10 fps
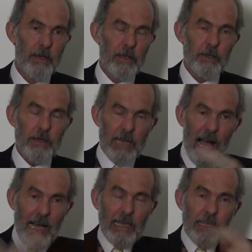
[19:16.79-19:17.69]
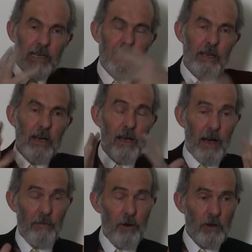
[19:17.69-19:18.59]
So it's either
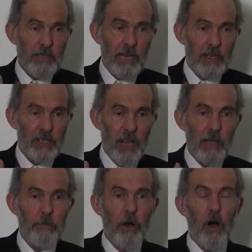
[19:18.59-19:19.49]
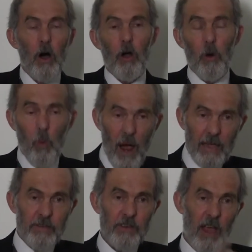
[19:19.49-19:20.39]
a vortex shape or a
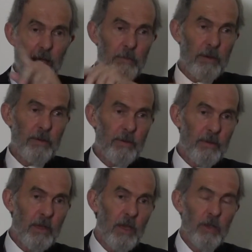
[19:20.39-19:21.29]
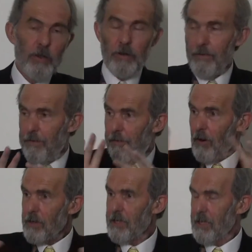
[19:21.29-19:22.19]
wave shape. You can
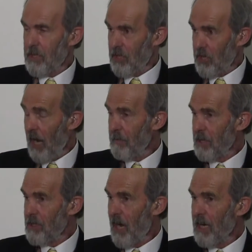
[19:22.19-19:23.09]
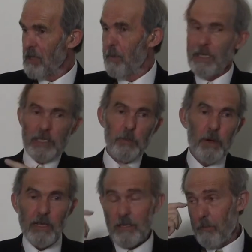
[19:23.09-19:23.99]
force the shape to change, but it
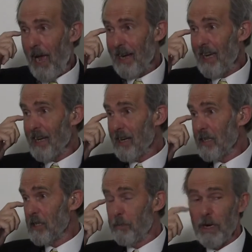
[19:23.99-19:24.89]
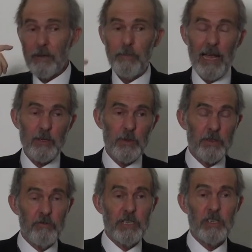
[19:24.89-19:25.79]
springs back like a little spring, back to
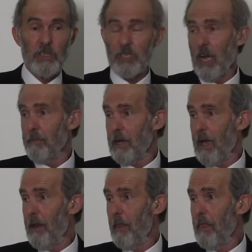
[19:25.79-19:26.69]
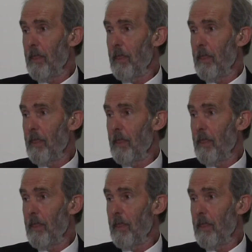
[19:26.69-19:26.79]
its original shape again.